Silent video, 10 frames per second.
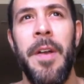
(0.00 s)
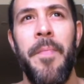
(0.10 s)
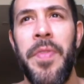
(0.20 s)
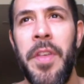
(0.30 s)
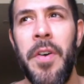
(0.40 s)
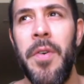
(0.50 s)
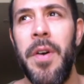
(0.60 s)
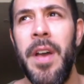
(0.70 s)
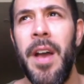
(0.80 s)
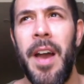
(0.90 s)
No,
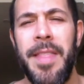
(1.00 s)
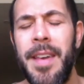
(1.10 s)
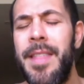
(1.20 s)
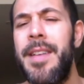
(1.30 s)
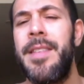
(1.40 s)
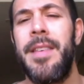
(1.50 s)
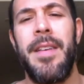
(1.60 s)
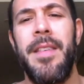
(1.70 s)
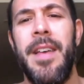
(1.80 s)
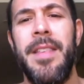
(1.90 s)
I think that's
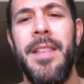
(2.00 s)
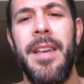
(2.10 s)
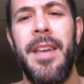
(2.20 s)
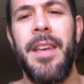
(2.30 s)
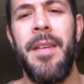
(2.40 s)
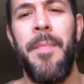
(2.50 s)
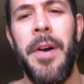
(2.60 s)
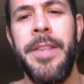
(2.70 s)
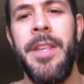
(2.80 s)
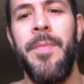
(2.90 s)
like
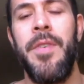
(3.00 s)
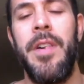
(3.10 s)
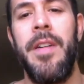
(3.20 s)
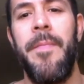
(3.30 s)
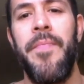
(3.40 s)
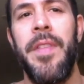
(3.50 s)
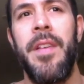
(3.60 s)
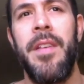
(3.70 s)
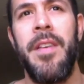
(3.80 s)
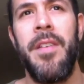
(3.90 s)
impossible.
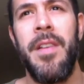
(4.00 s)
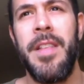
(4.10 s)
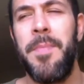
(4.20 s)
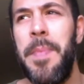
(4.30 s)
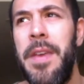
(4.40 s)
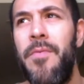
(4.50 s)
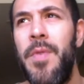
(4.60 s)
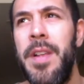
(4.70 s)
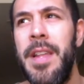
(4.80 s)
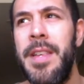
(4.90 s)
Let's be
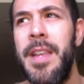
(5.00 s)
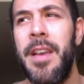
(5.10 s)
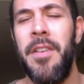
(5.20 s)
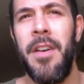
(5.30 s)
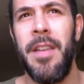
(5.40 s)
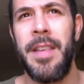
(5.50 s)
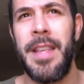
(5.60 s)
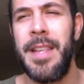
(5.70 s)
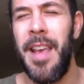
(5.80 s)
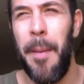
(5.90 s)
realistic and honest.
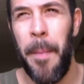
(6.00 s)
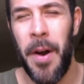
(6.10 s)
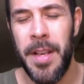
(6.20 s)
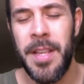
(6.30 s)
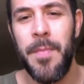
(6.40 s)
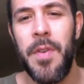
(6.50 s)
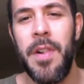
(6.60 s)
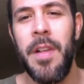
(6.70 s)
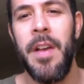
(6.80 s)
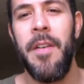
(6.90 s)
Is that possible
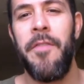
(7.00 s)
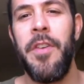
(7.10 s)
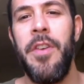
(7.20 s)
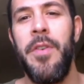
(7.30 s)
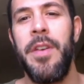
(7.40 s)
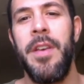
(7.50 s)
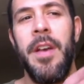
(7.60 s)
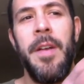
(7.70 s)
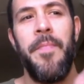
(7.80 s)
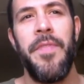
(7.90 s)
for you
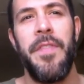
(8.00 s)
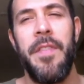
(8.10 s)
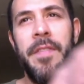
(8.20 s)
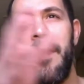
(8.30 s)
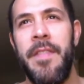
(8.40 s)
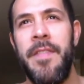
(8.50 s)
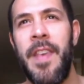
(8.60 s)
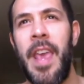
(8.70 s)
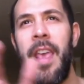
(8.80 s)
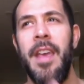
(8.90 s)
to
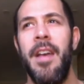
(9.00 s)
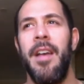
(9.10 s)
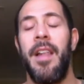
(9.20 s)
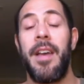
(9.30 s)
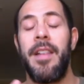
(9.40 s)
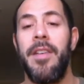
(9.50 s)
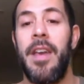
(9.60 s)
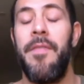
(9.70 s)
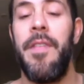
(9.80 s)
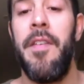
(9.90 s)
see? Like, look,
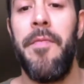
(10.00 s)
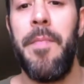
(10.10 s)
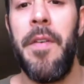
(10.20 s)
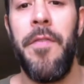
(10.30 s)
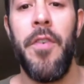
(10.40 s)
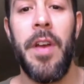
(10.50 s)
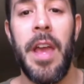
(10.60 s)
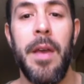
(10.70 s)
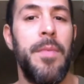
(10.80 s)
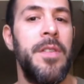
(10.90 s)
if you're
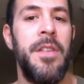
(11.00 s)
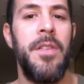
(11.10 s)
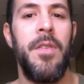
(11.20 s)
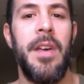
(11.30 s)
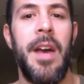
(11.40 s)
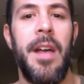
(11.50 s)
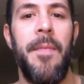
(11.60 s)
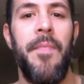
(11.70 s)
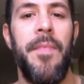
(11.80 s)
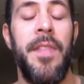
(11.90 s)
able to do that,
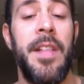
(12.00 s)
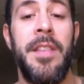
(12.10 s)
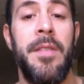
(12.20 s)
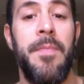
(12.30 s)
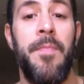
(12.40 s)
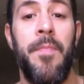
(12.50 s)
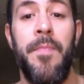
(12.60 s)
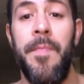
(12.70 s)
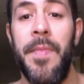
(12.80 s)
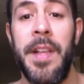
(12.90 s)
that's
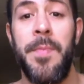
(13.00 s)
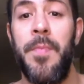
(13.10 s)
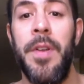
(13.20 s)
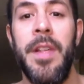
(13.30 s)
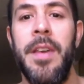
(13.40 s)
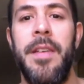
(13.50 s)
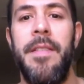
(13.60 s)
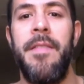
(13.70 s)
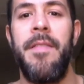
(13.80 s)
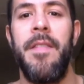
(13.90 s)

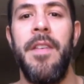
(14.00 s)
brilliant.